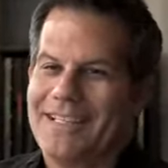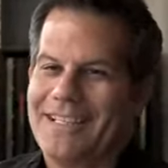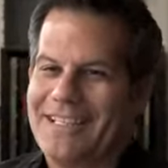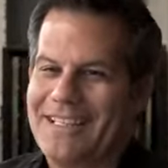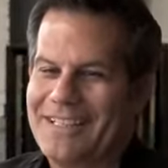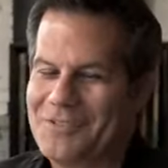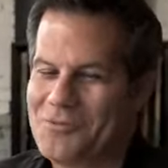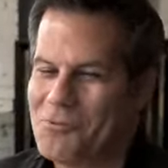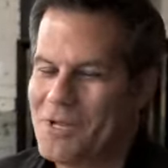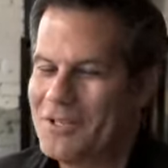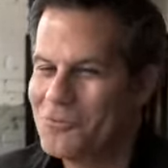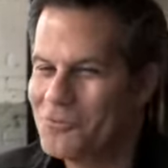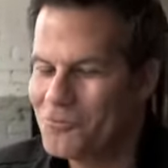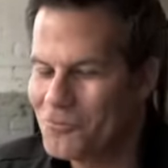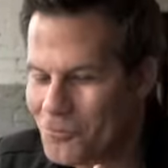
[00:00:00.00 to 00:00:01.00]
it's,
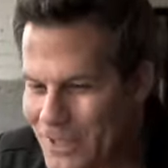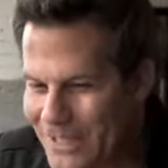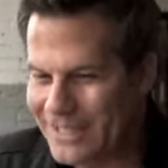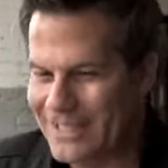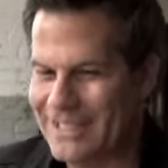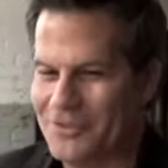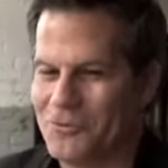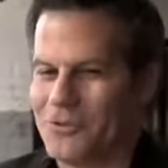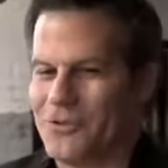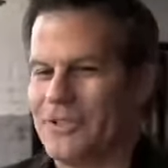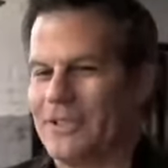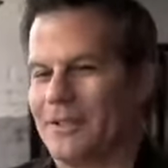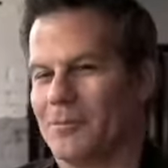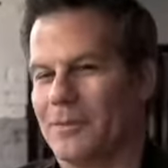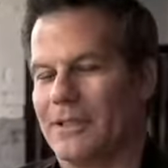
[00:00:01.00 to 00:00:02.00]
it's really
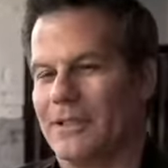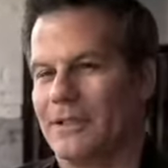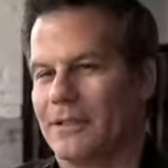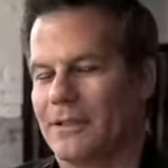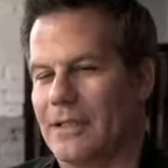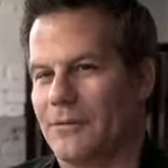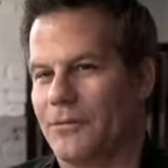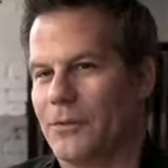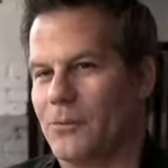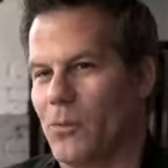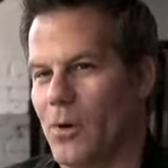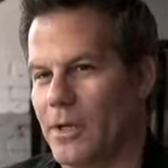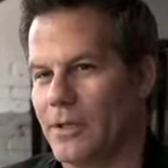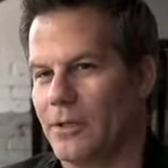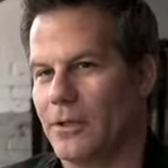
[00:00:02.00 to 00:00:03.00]
interesting to me that if you
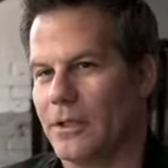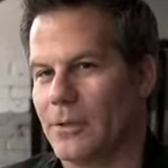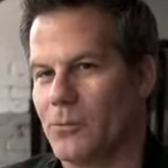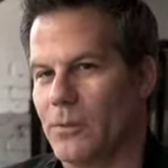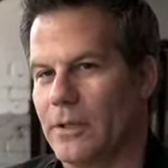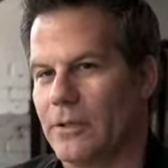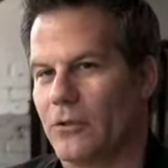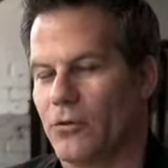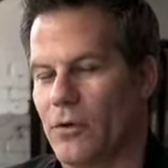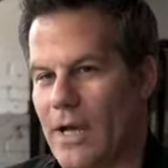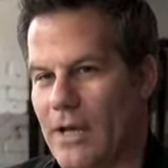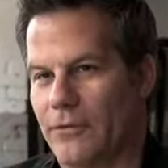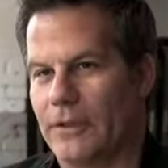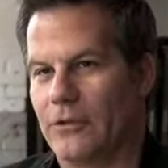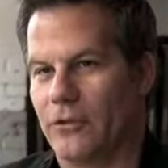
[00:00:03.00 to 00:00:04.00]
want to look at when the
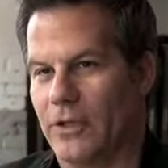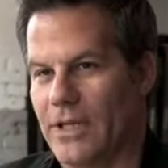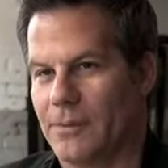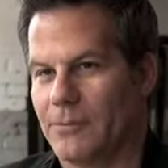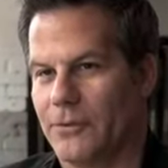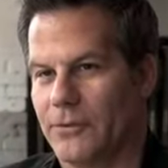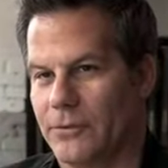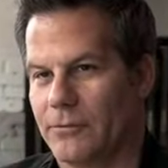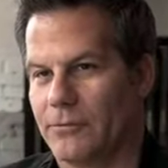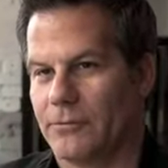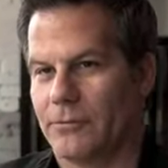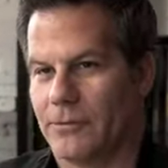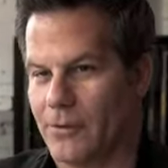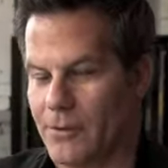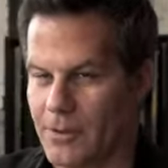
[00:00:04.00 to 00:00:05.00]
traffic jams
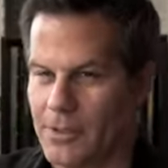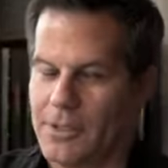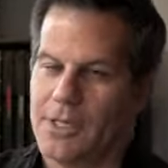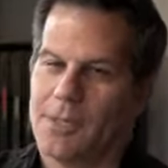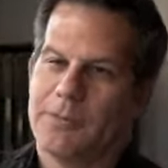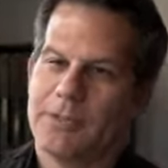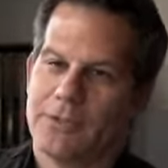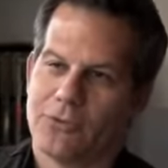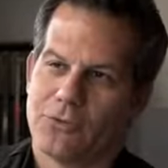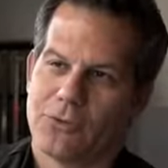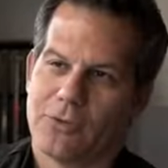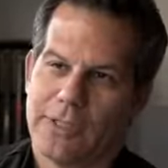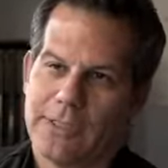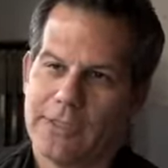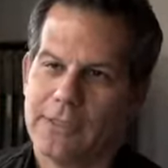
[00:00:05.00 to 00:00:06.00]
come in
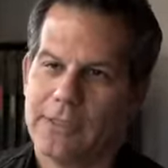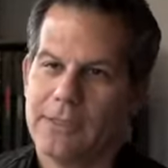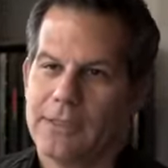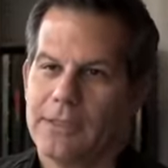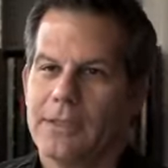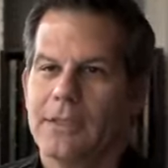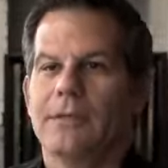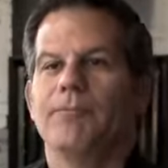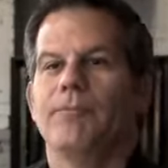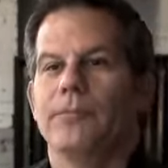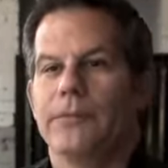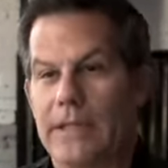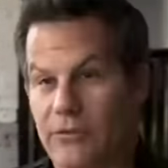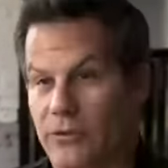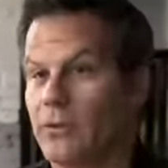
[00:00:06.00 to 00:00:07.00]
Detroit,
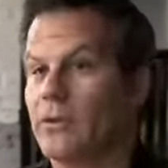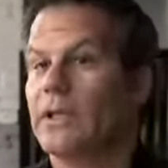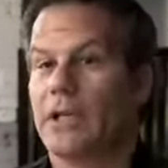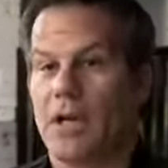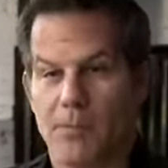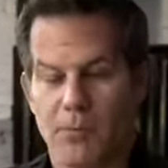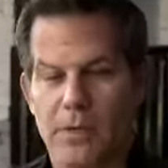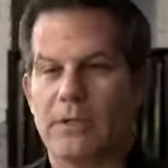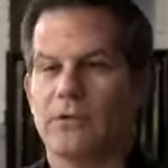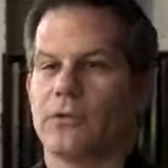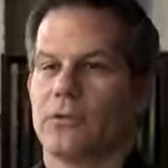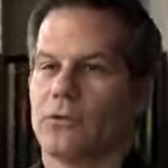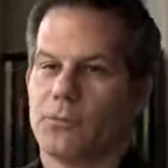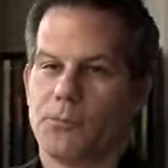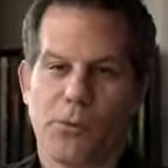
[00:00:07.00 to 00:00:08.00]
they certainly come around
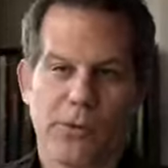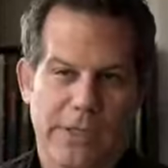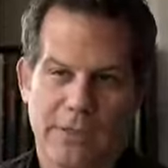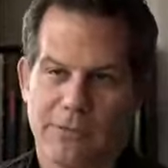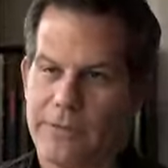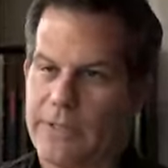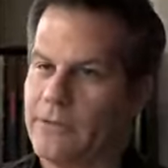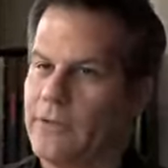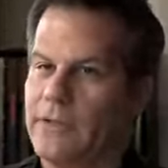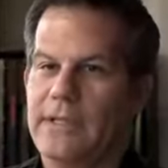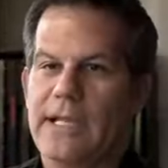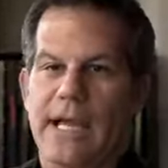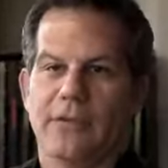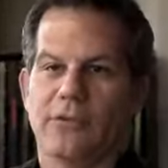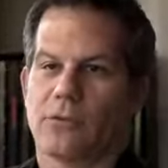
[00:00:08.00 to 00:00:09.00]
certain sporting events, and
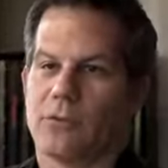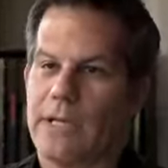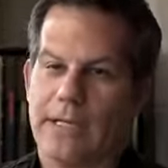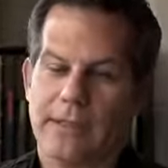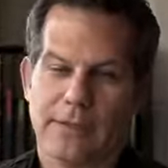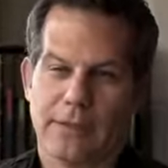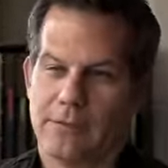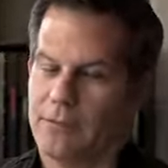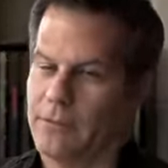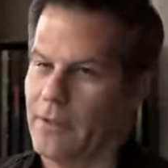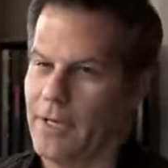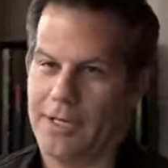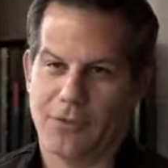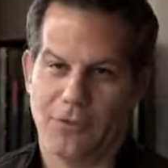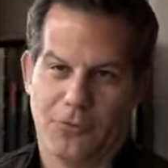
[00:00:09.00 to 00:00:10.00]
that's great. And the
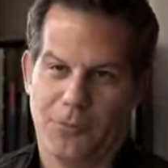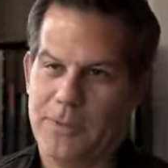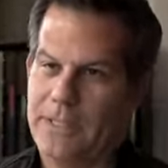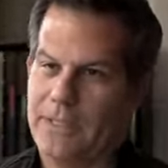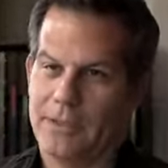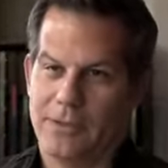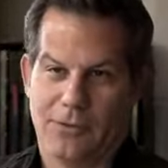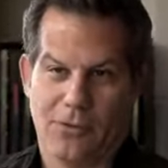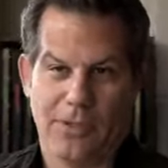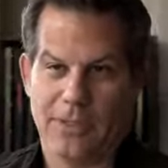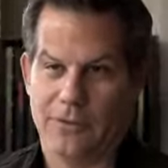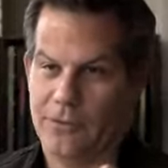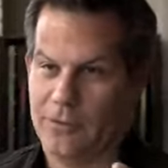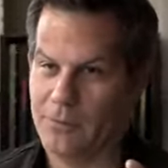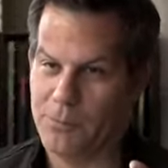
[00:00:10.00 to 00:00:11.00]
Tigers being good
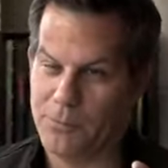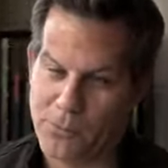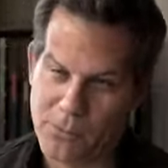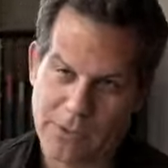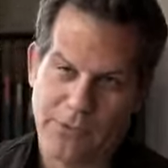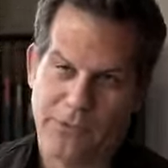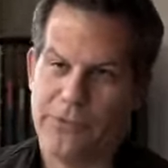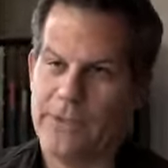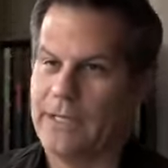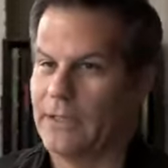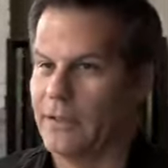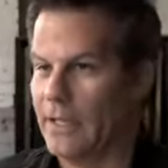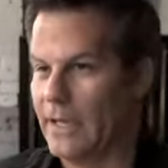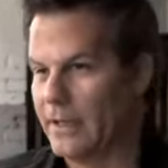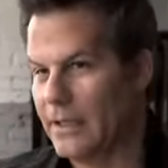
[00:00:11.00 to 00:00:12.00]
is an important thing,
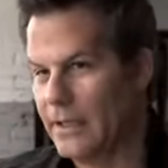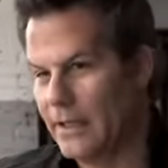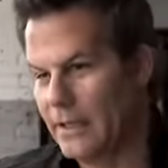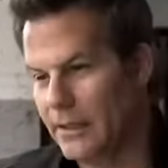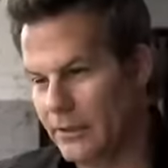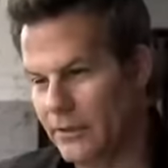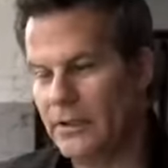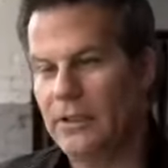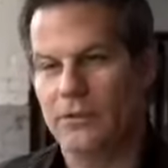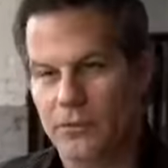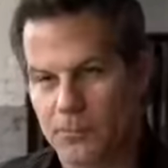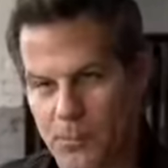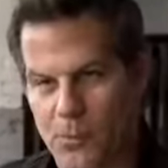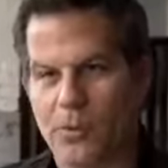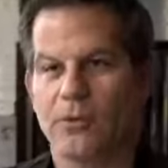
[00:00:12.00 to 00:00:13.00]
and, and
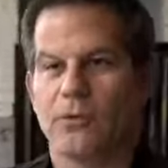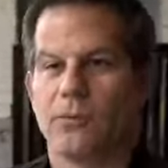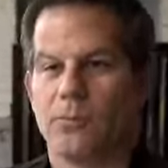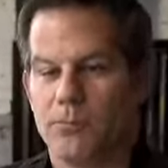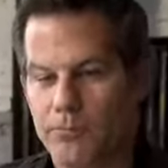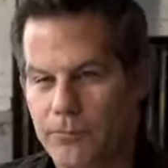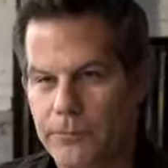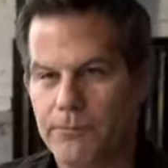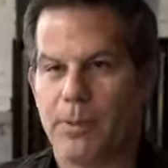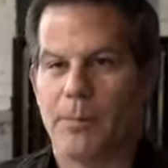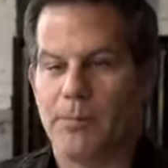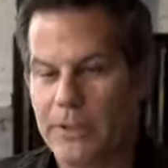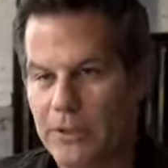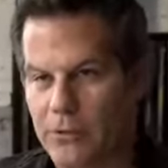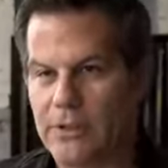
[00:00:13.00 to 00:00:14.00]
sports
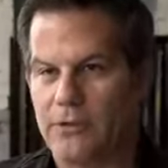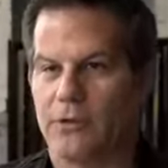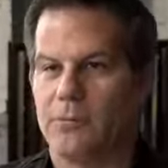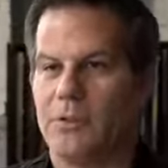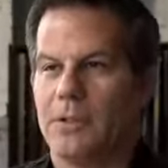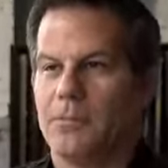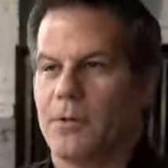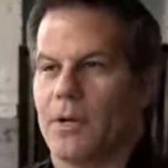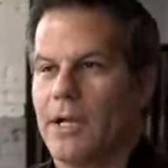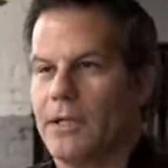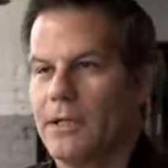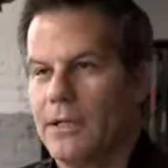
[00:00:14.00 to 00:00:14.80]
bubbling creates community pride.